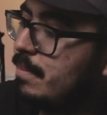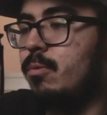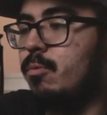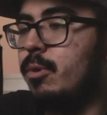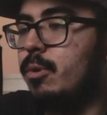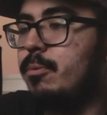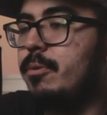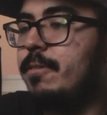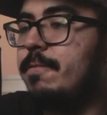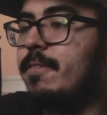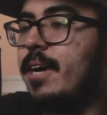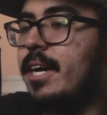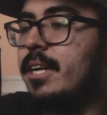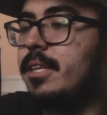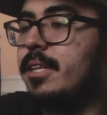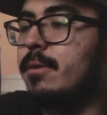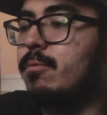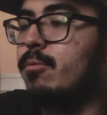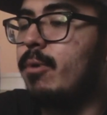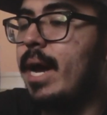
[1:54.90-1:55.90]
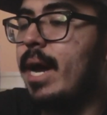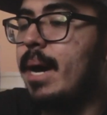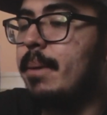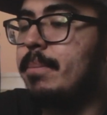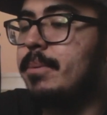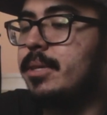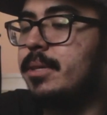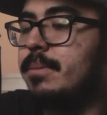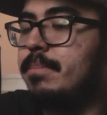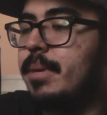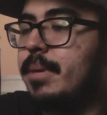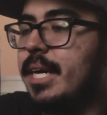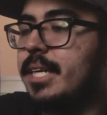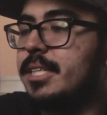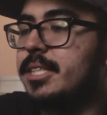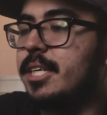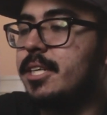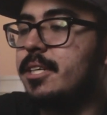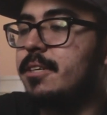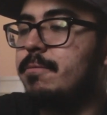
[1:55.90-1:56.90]
When we finally wrapped, my
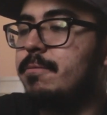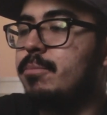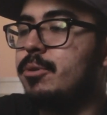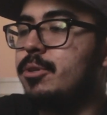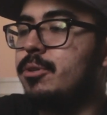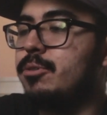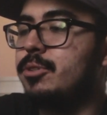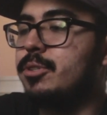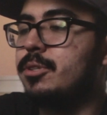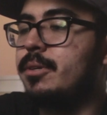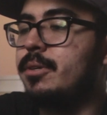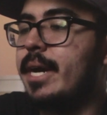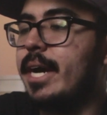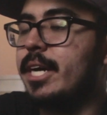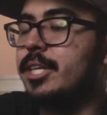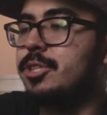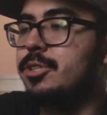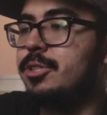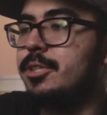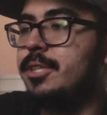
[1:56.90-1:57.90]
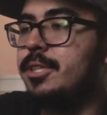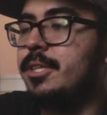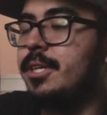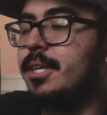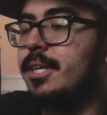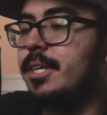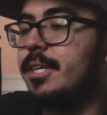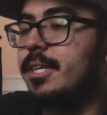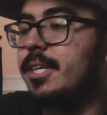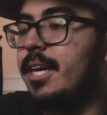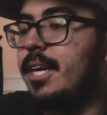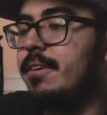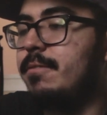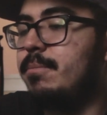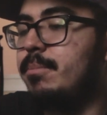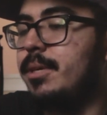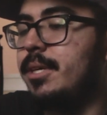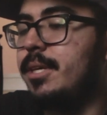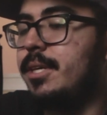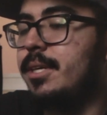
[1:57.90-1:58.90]
executive producer actually gave
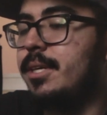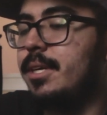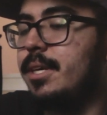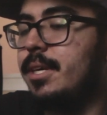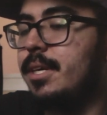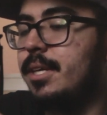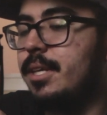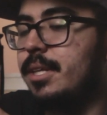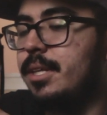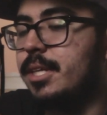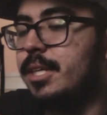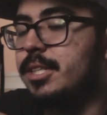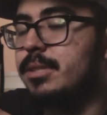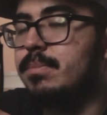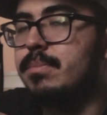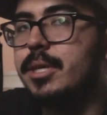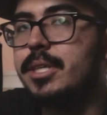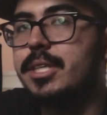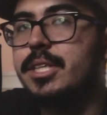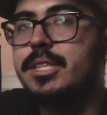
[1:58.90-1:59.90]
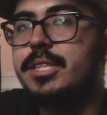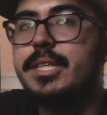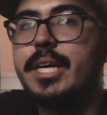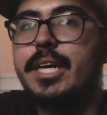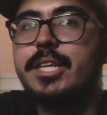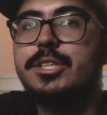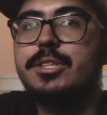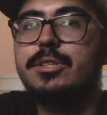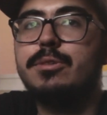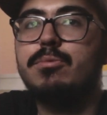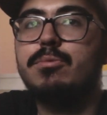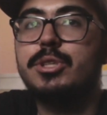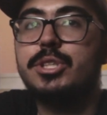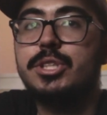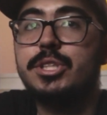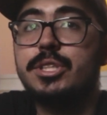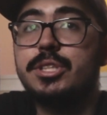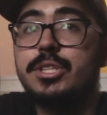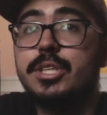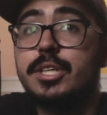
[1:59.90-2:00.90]
me this monkey statue,
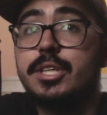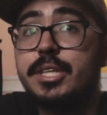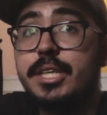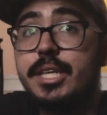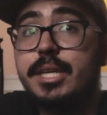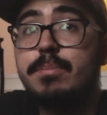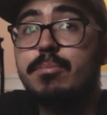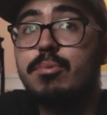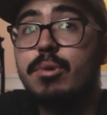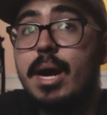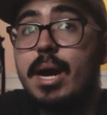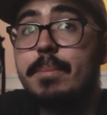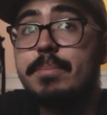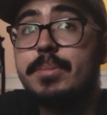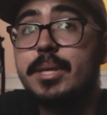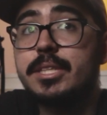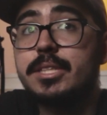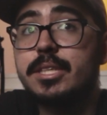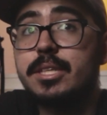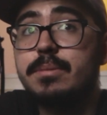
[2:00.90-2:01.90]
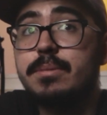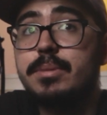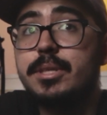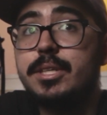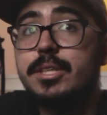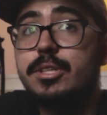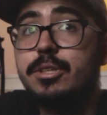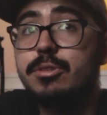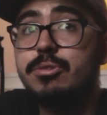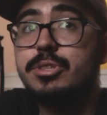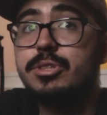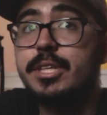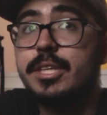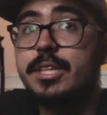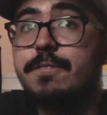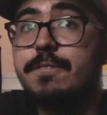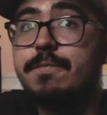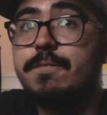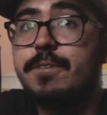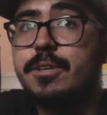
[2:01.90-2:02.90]
which is a key prop that's going to be used
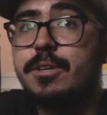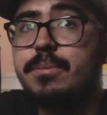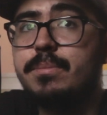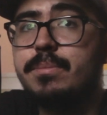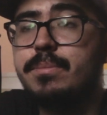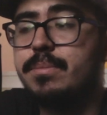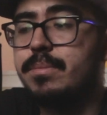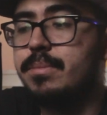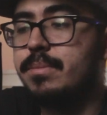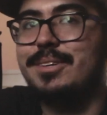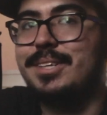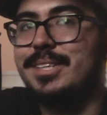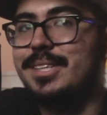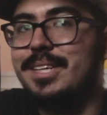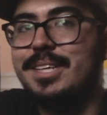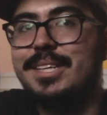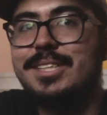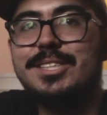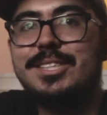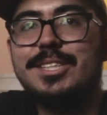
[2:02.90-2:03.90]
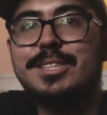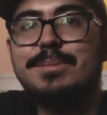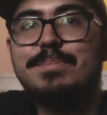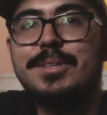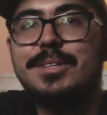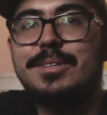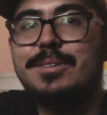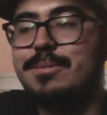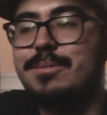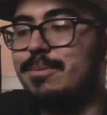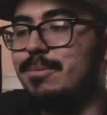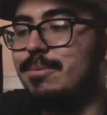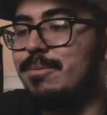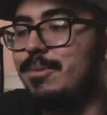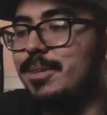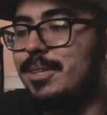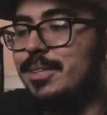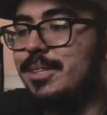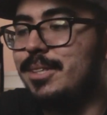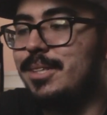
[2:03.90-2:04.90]
film. It's just been
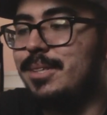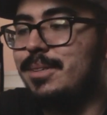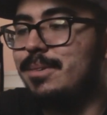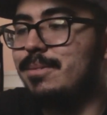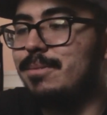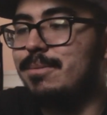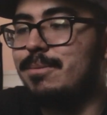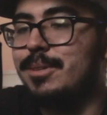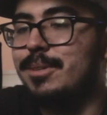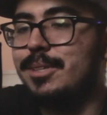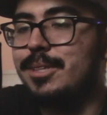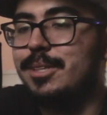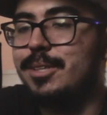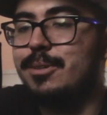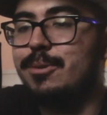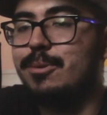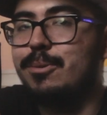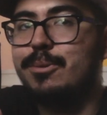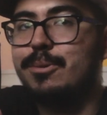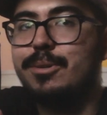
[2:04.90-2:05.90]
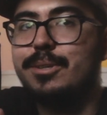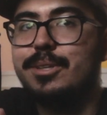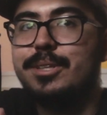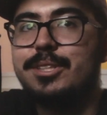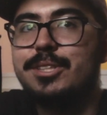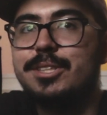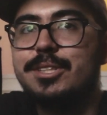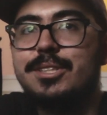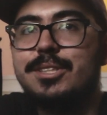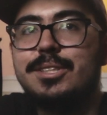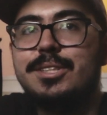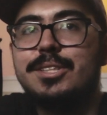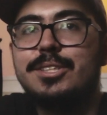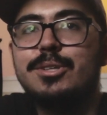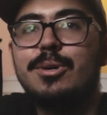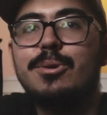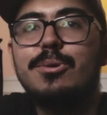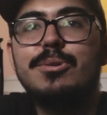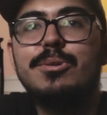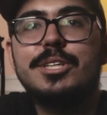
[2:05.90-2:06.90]
really, really cool, just this
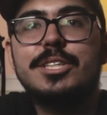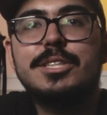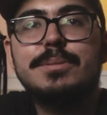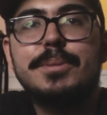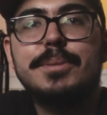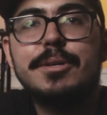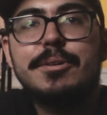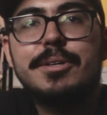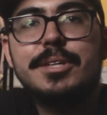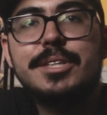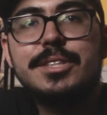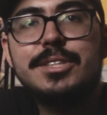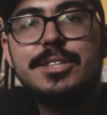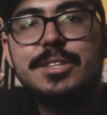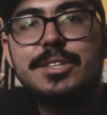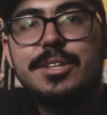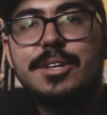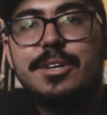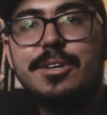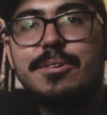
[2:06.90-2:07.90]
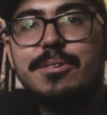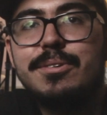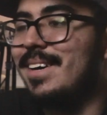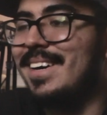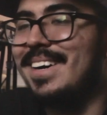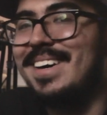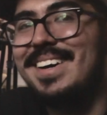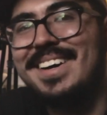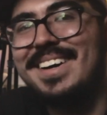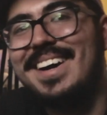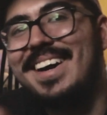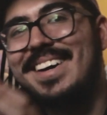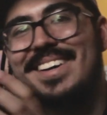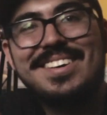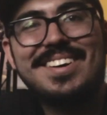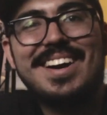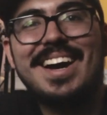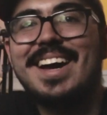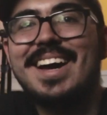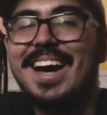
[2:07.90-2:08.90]
whole experience, you know. I
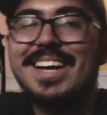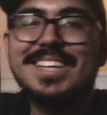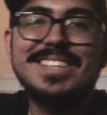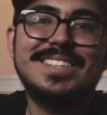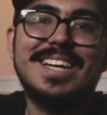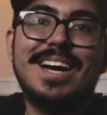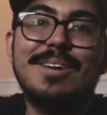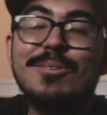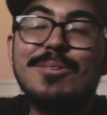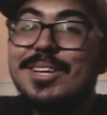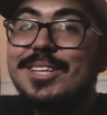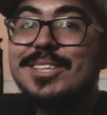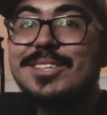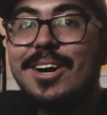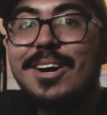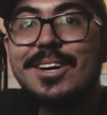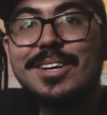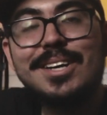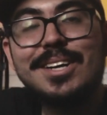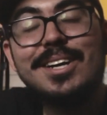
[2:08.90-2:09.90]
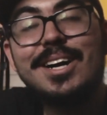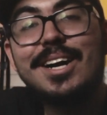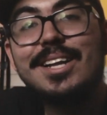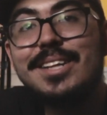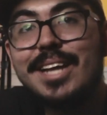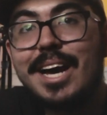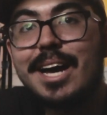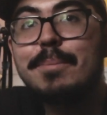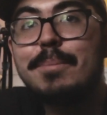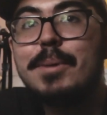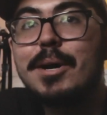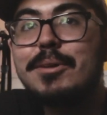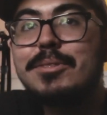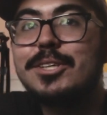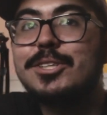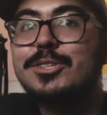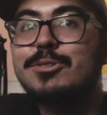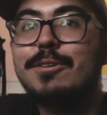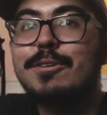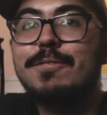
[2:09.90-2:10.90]
know, I want to talk a lot about
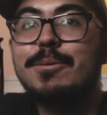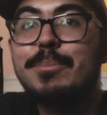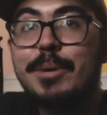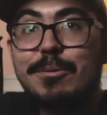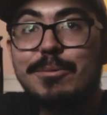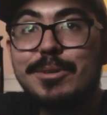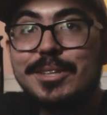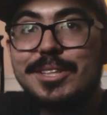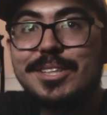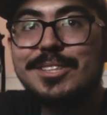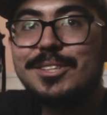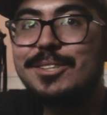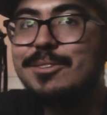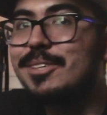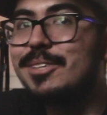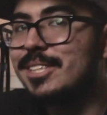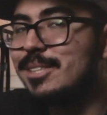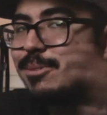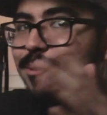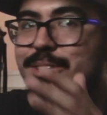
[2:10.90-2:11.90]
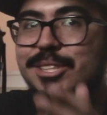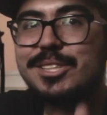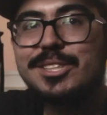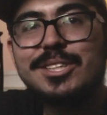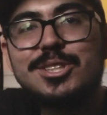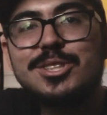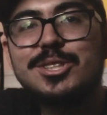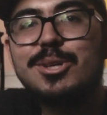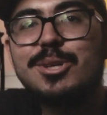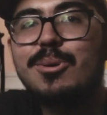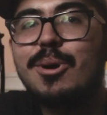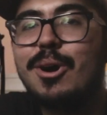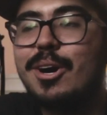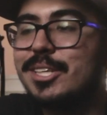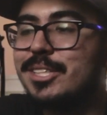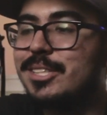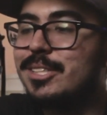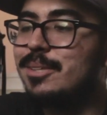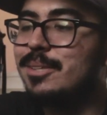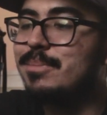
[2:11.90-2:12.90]
this short film. I really do, because it was just so
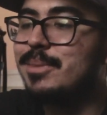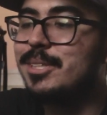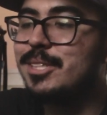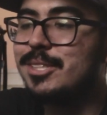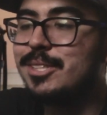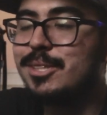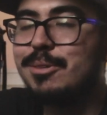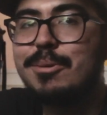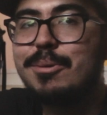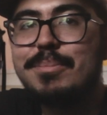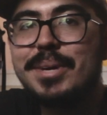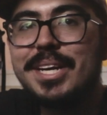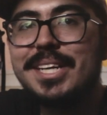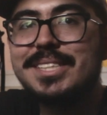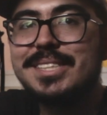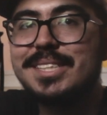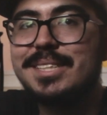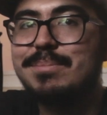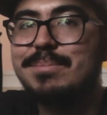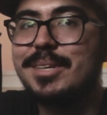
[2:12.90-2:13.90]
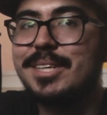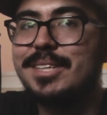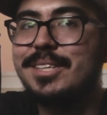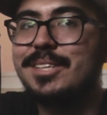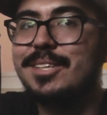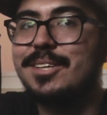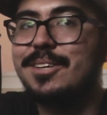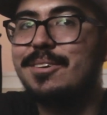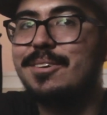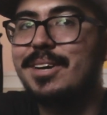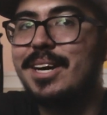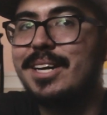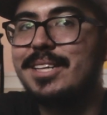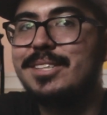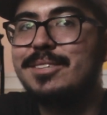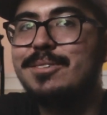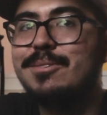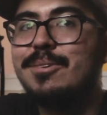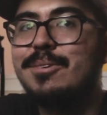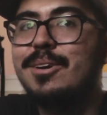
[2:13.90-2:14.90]
awesome and so amazing. But, you know, I
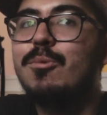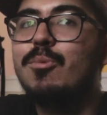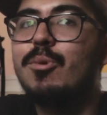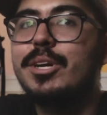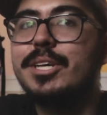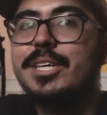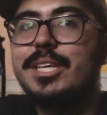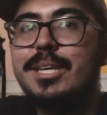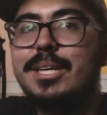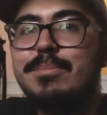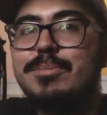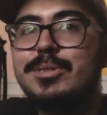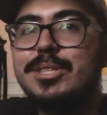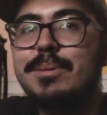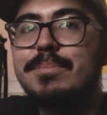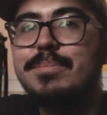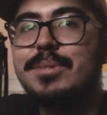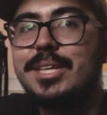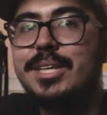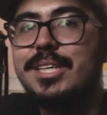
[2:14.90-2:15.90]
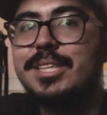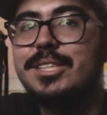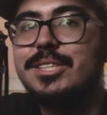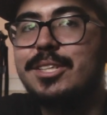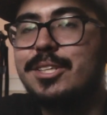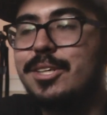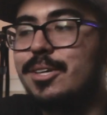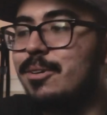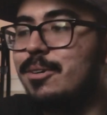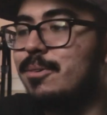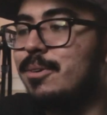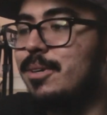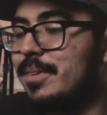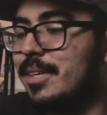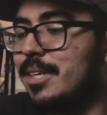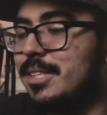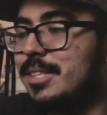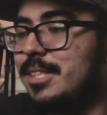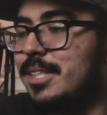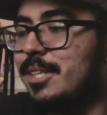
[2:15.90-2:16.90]
do want to keep some things, you know,
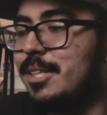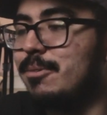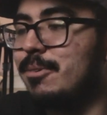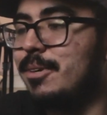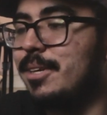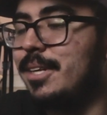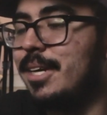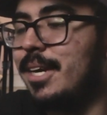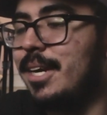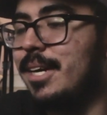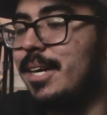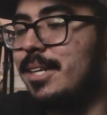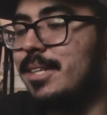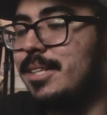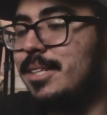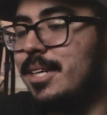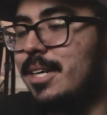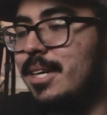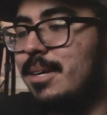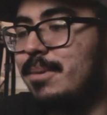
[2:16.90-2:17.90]
a secret. And,